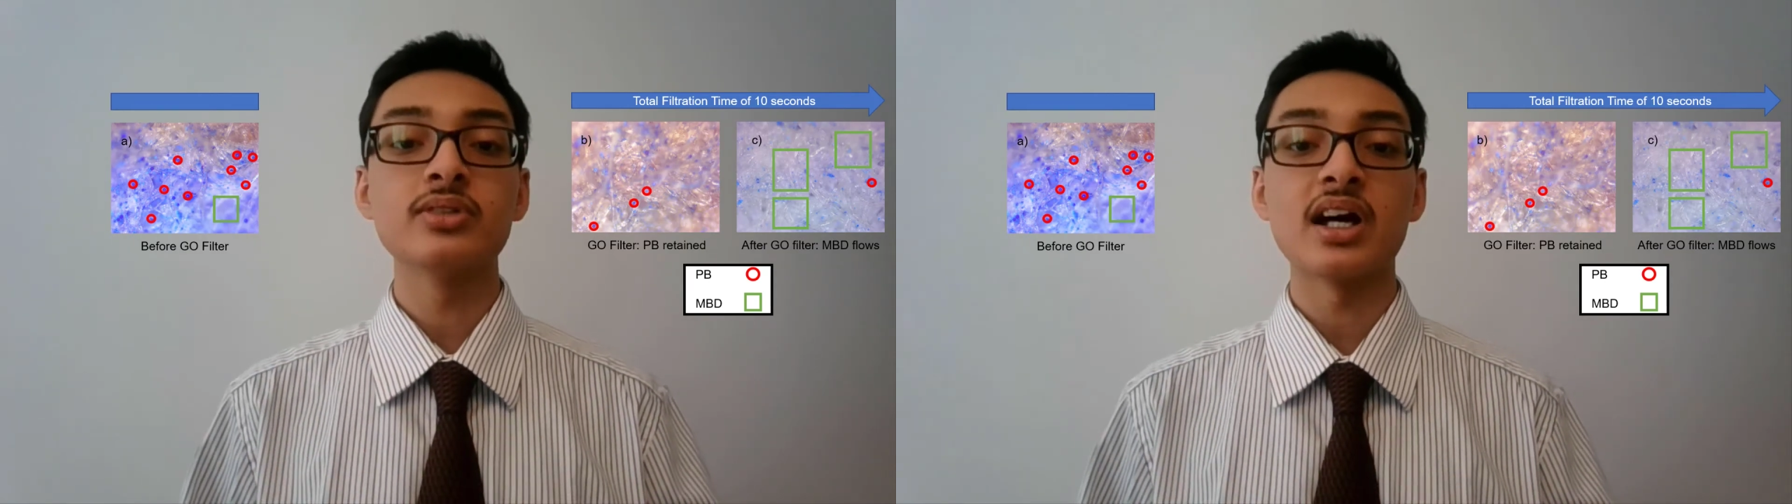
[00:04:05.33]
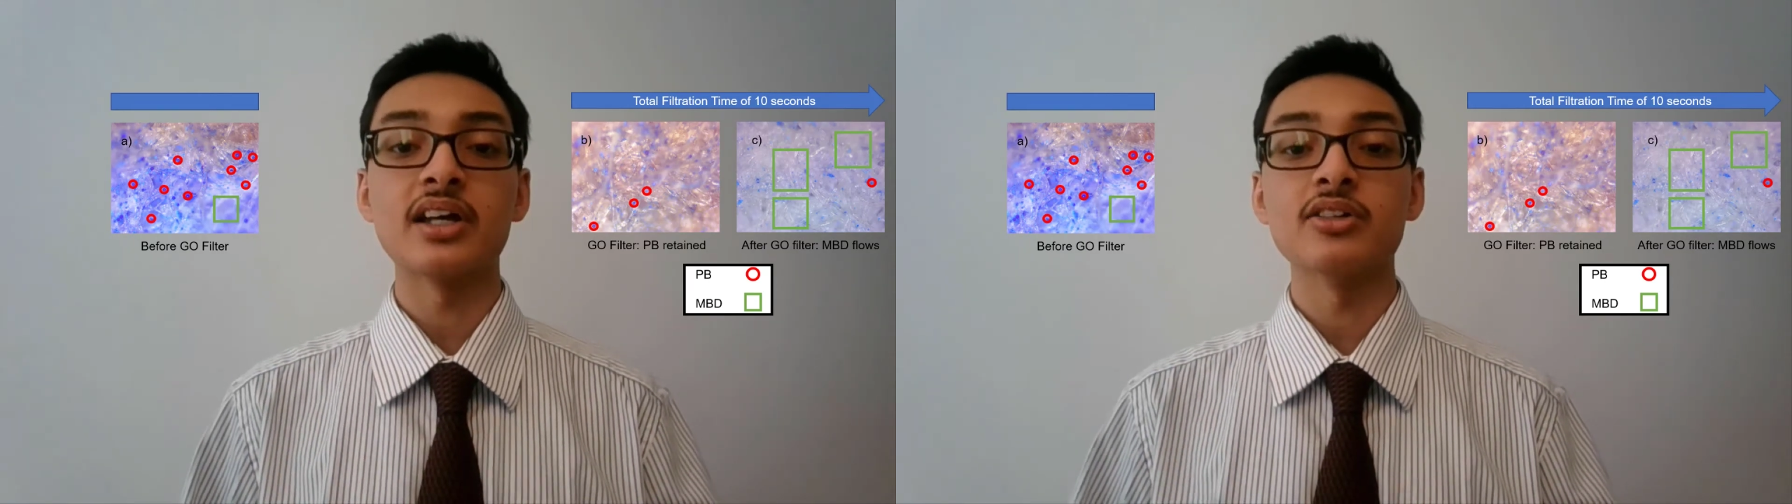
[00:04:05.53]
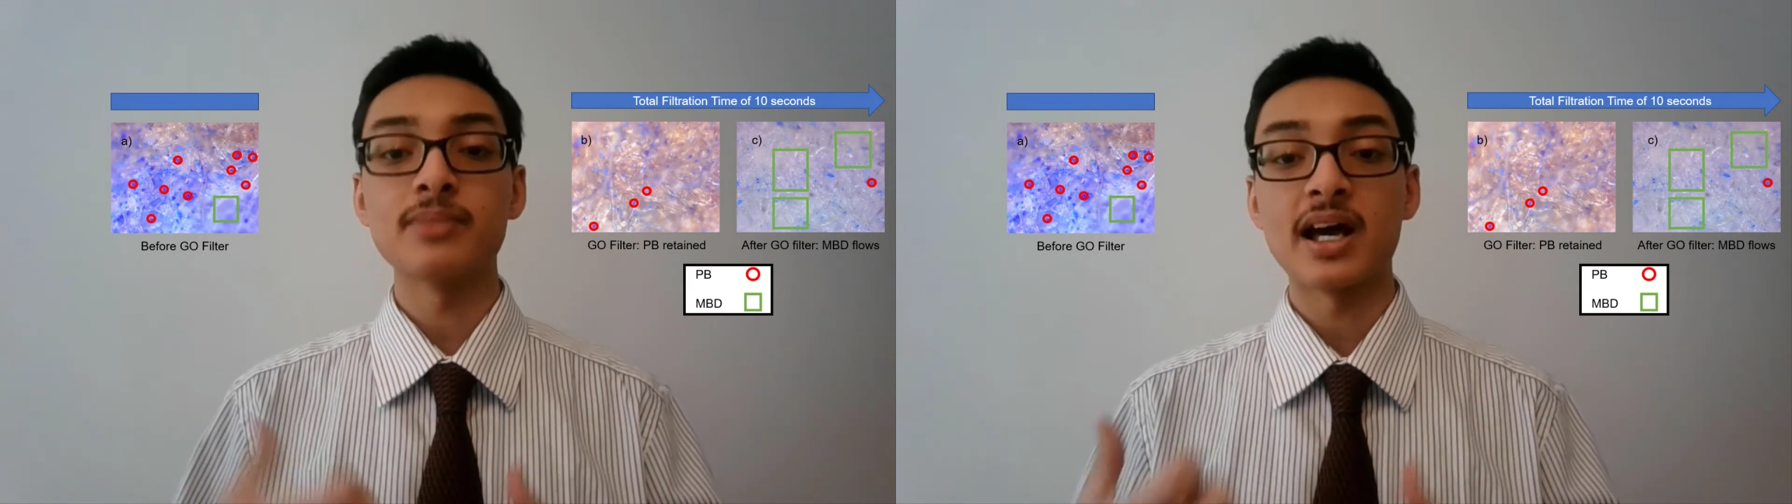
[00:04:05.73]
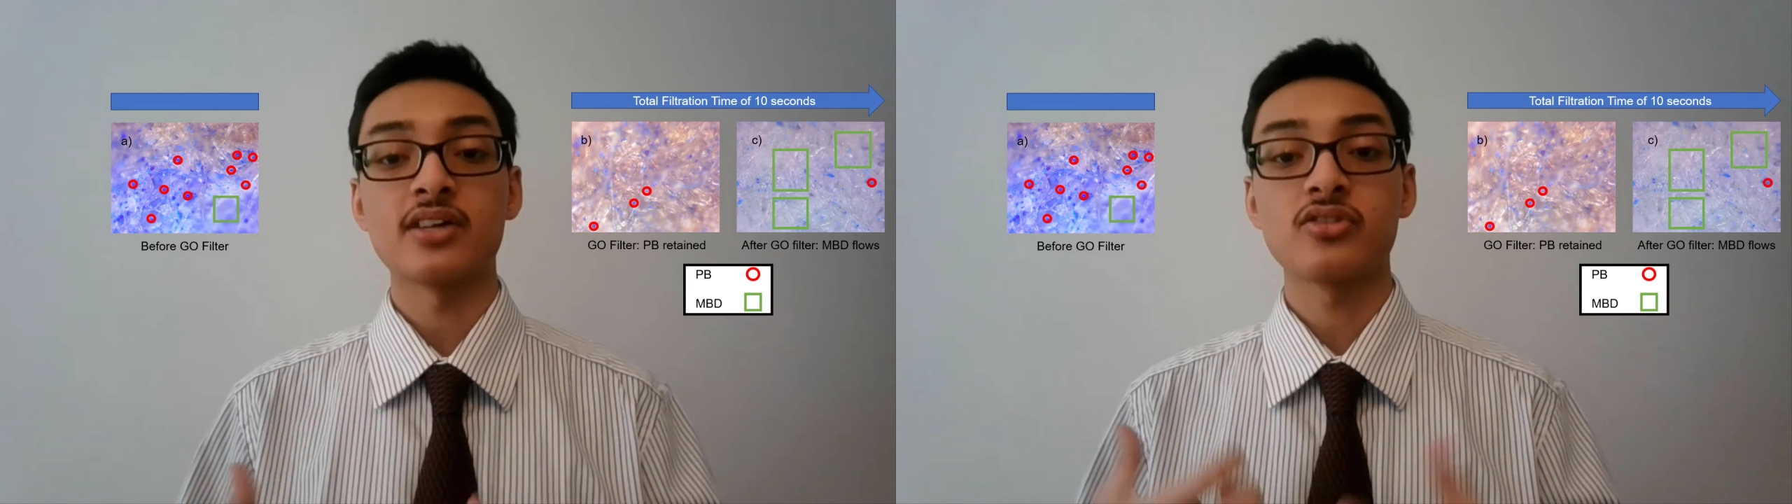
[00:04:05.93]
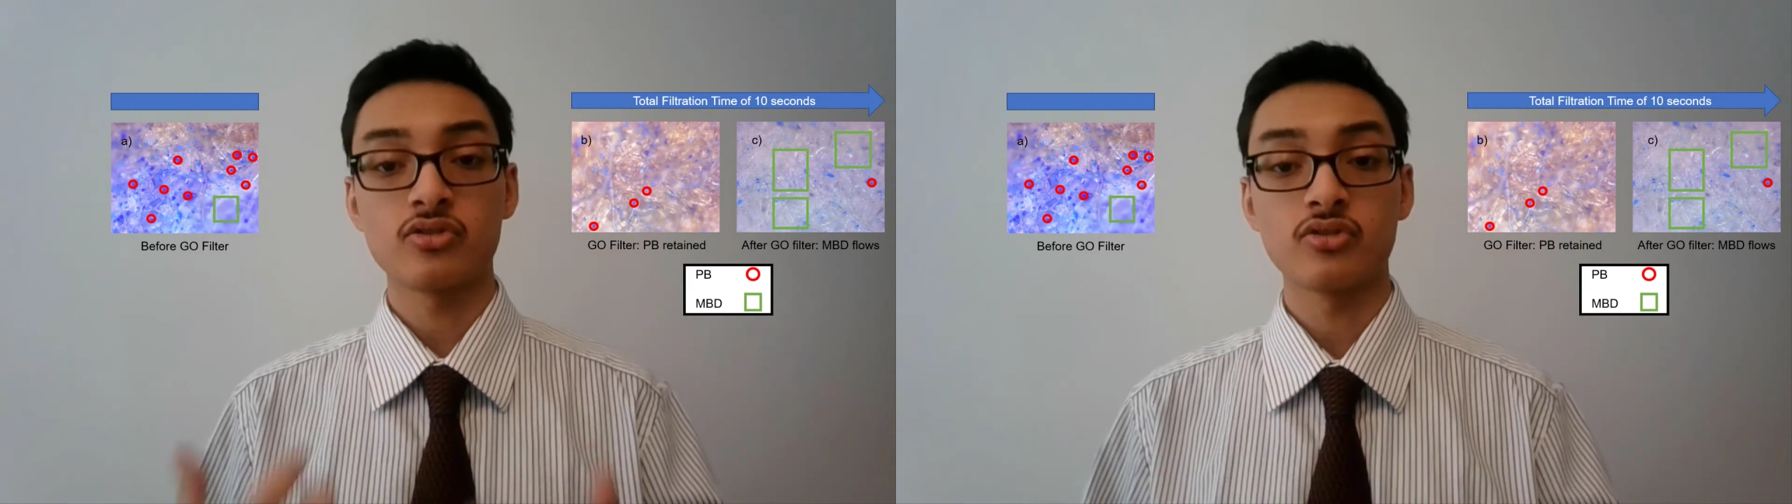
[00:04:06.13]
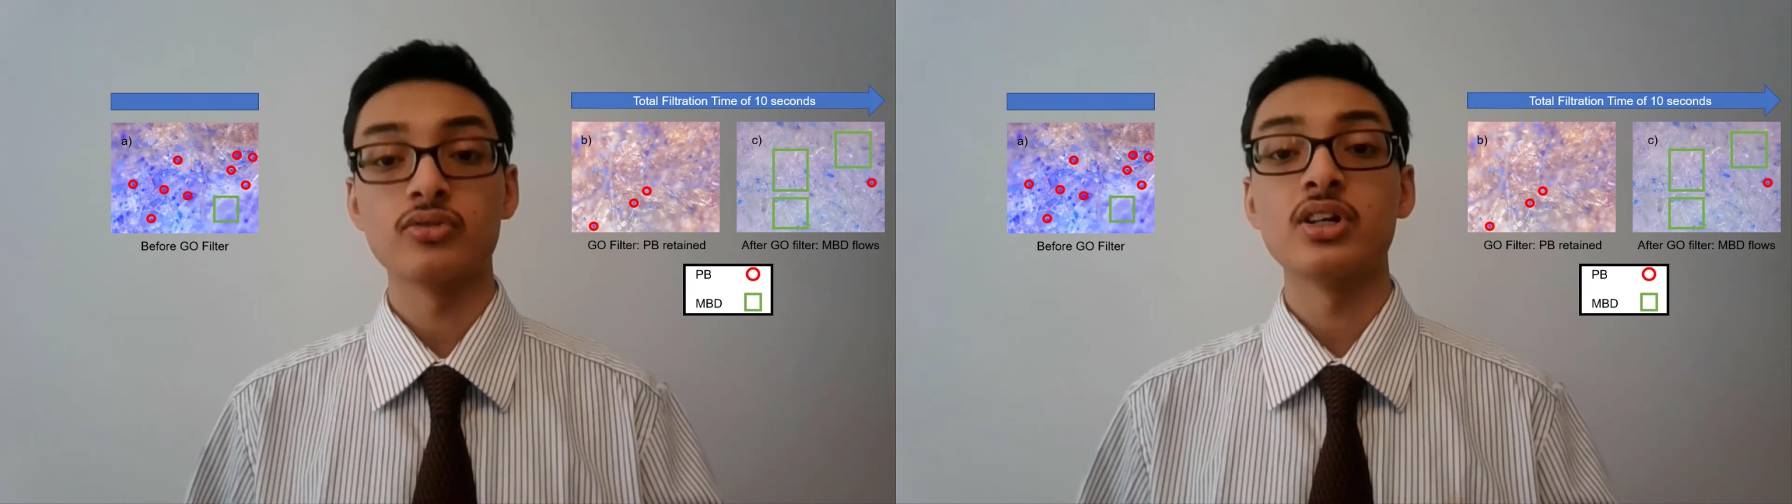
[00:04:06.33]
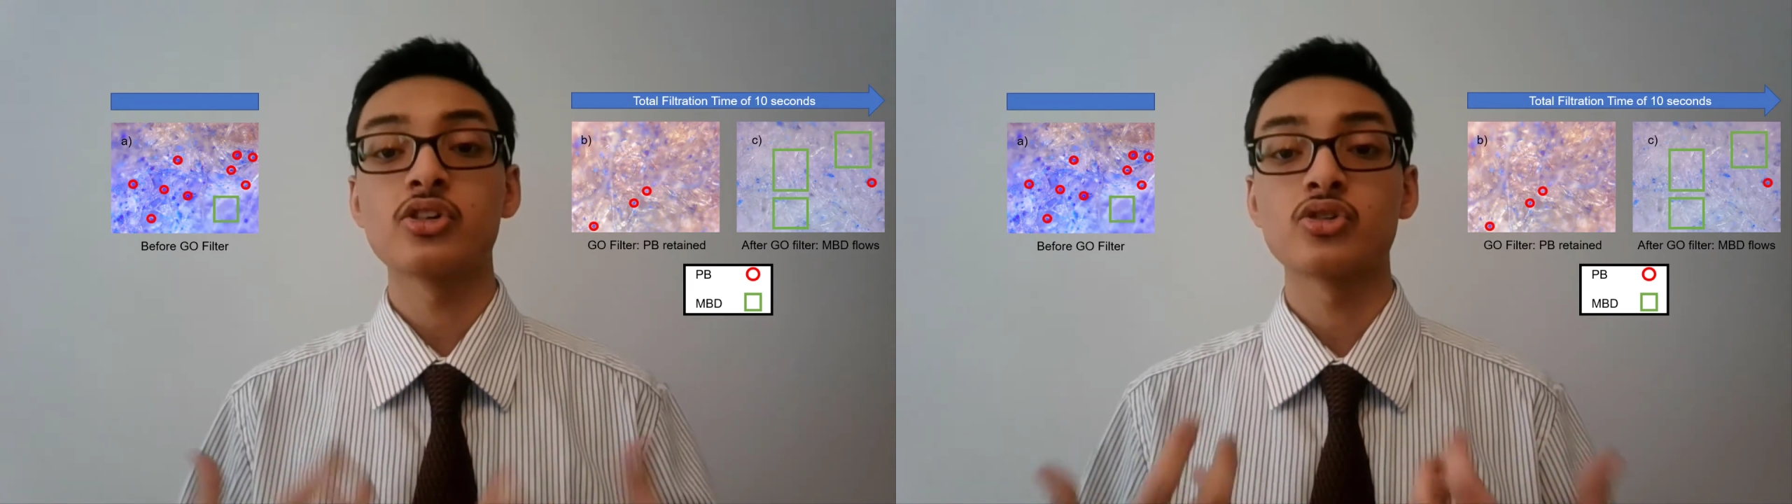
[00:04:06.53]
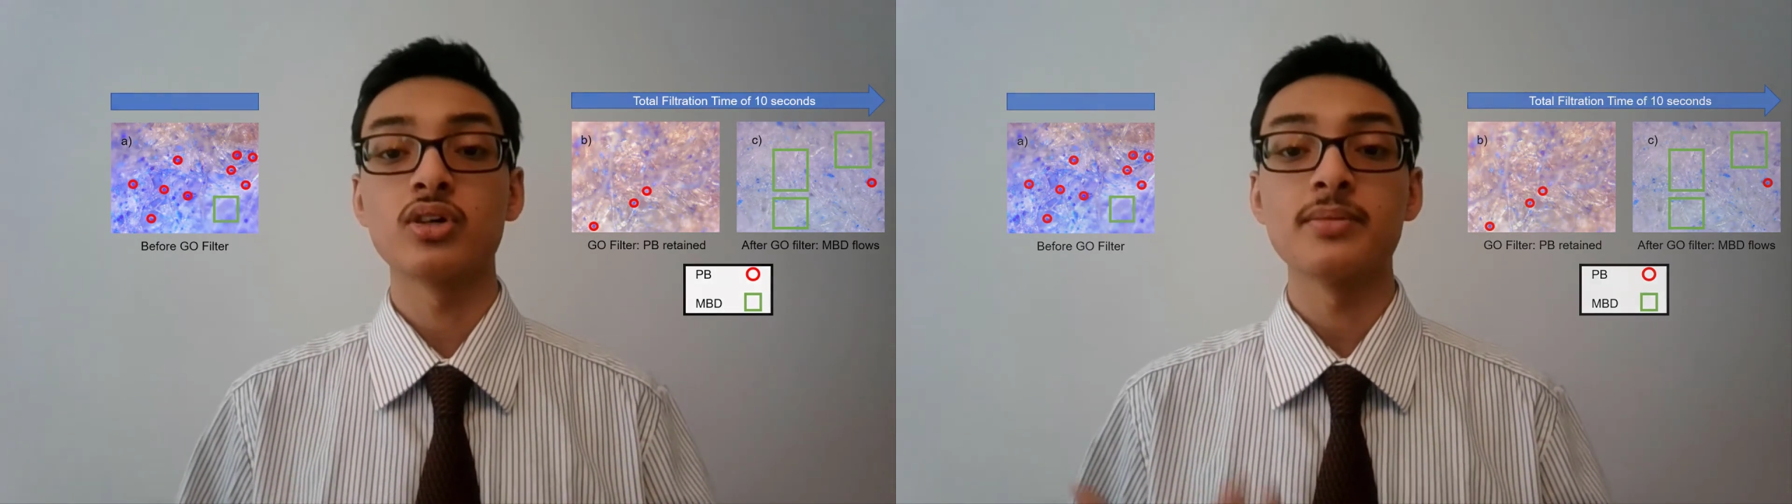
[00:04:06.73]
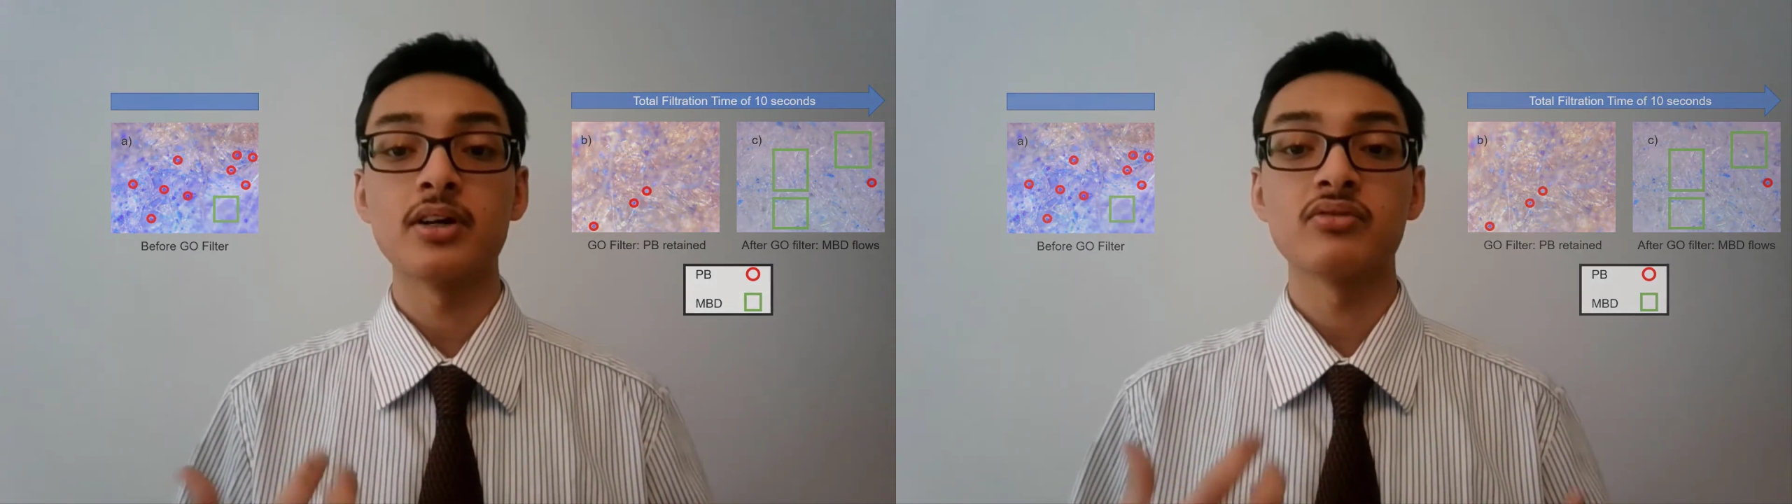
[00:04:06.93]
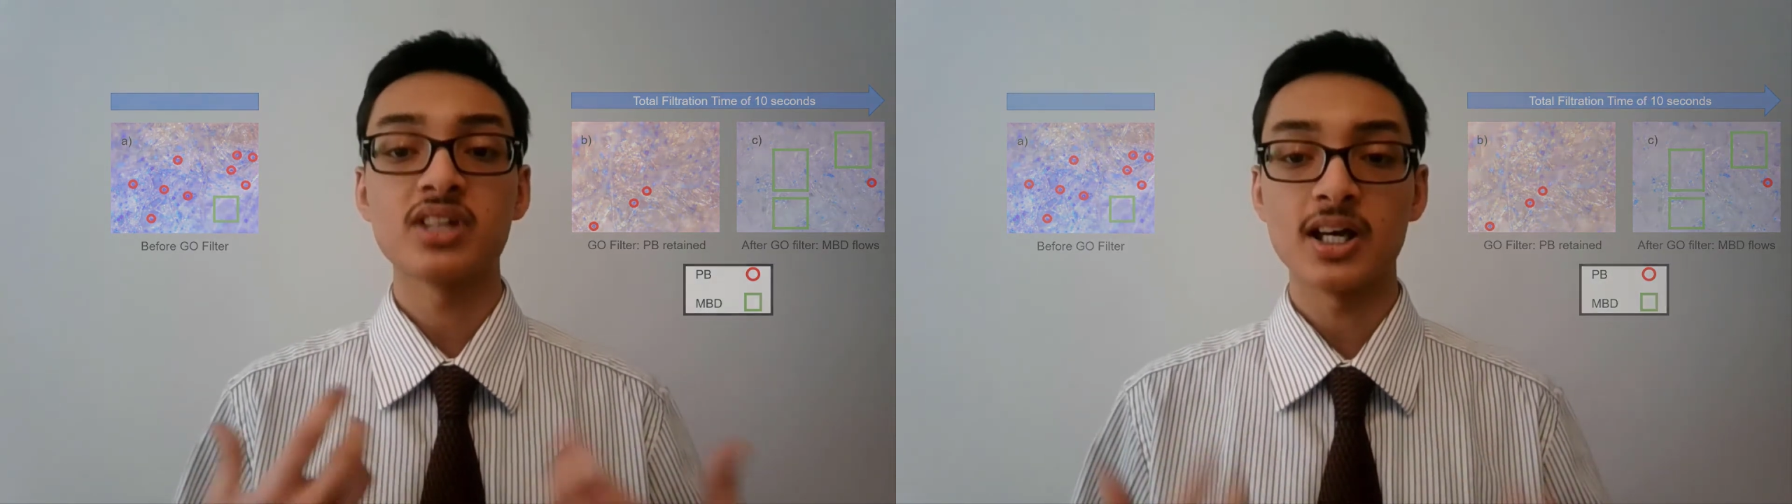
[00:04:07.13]
to pass through in a short amount of
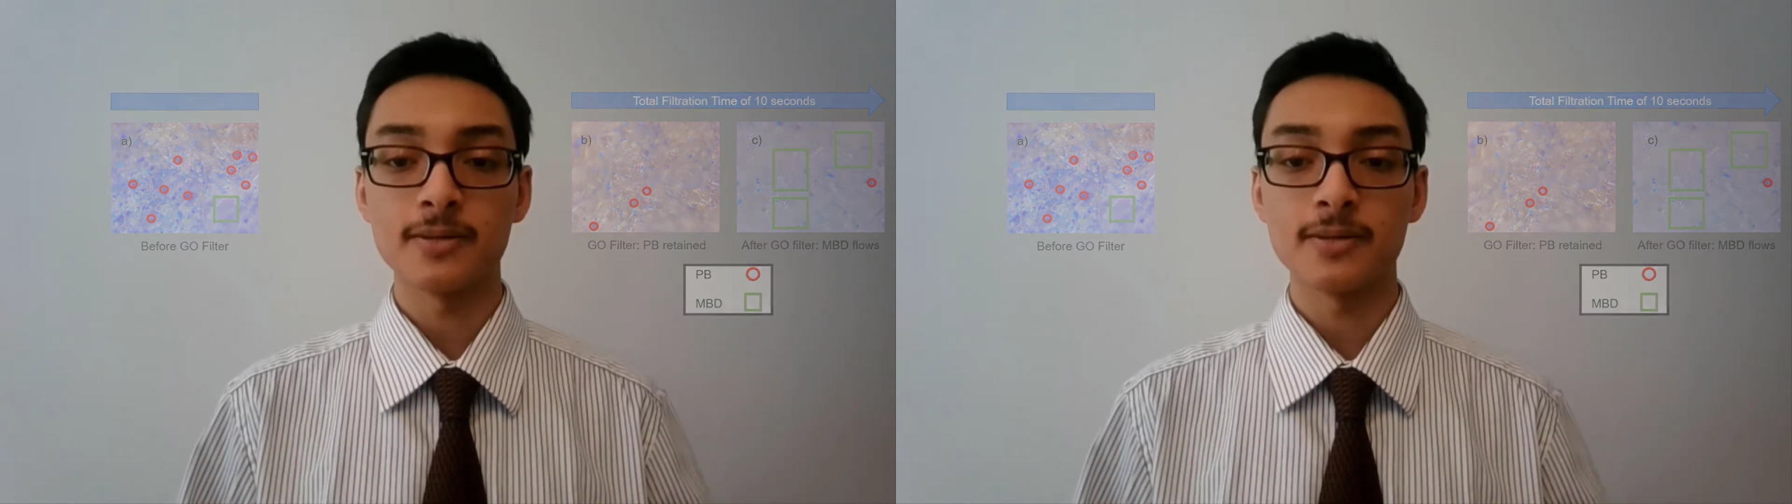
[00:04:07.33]
time.